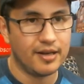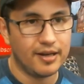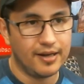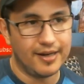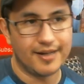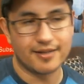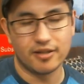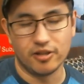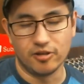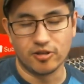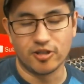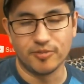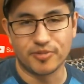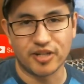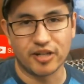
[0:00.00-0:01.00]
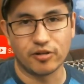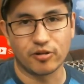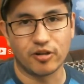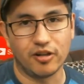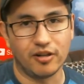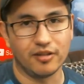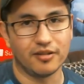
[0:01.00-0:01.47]
has a YouTube channel
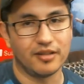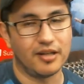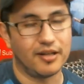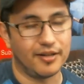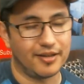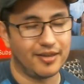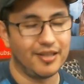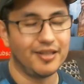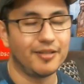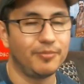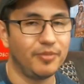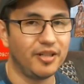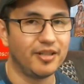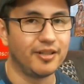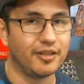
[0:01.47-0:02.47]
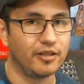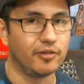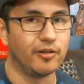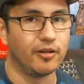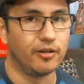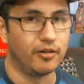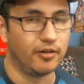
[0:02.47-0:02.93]
called Think Media
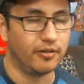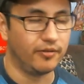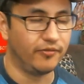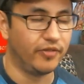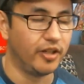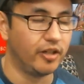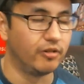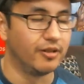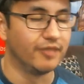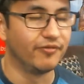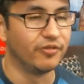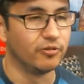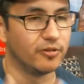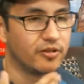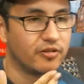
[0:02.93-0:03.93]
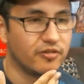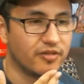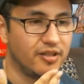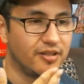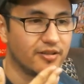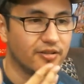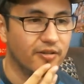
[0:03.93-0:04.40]
or Video Influencers
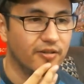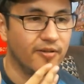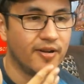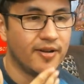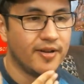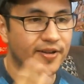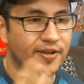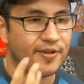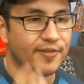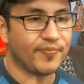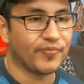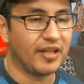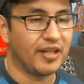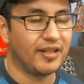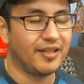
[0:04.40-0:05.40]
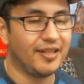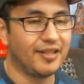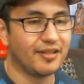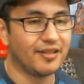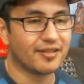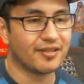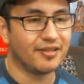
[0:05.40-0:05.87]
also, and he
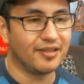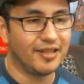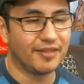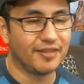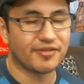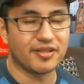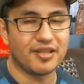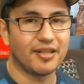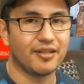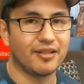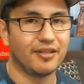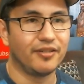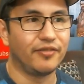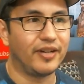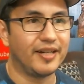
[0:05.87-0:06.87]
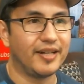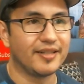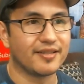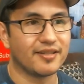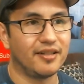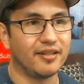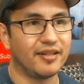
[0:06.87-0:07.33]
gives a lot of good
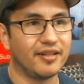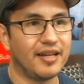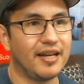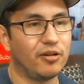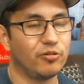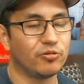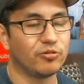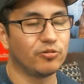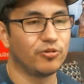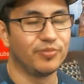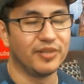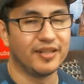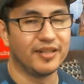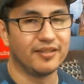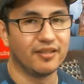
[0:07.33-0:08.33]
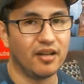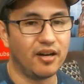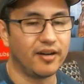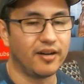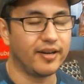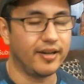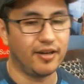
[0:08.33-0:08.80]
advice on how to play the
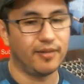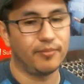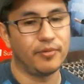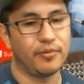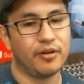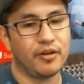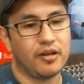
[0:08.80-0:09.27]
long game.